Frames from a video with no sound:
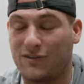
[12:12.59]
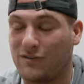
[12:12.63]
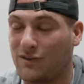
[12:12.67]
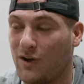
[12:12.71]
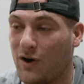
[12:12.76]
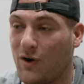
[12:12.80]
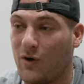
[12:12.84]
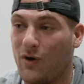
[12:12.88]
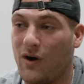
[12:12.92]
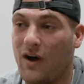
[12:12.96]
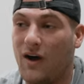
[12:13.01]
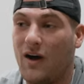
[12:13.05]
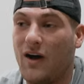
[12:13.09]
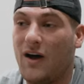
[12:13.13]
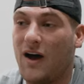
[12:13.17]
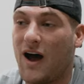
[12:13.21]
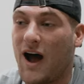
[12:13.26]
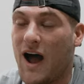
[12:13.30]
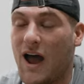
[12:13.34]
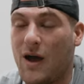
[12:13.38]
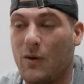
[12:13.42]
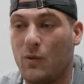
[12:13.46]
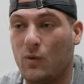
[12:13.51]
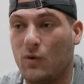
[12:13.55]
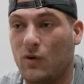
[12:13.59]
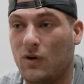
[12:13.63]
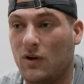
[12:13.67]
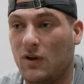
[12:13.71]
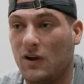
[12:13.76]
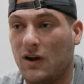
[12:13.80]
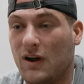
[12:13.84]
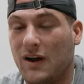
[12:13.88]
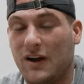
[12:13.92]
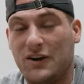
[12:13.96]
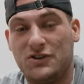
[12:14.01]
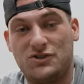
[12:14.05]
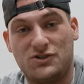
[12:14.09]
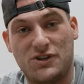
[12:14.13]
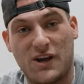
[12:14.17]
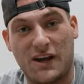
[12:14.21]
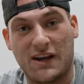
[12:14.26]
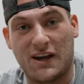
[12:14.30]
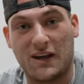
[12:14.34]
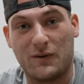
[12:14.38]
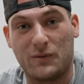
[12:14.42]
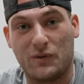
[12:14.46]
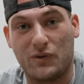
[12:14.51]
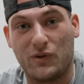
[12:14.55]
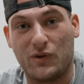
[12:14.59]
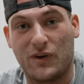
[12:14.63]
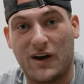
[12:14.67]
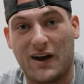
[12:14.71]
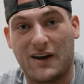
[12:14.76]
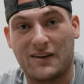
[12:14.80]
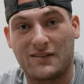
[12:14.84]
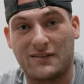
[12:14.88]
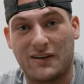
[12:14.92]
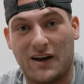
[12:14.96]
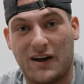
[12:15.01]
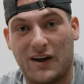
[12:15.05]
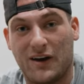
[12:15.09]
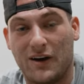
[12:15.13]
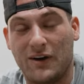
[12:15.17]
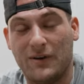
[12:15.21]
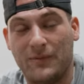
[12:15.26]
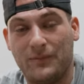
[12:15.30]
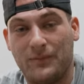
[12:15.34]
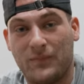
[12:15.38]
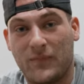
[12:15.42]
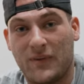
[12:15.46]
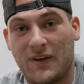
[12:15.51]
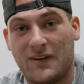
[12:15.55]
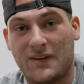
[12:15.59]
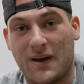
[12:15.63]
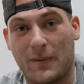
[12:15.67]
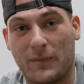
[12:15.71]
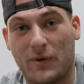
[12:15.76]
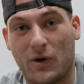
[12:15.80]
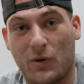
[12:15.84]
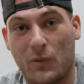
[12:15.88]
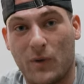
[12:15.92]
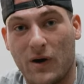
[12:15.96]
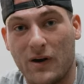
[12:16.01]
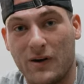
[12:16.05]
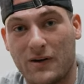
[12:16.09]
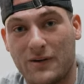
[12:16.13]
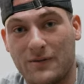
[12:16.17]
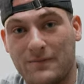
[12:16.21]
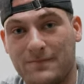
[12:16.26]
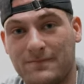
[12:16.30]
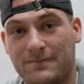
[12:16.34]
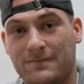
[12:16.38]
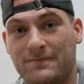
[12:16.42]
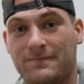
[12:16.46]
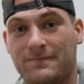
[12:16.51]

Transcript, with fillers: So I will check in with you guys later. It's time to go to work.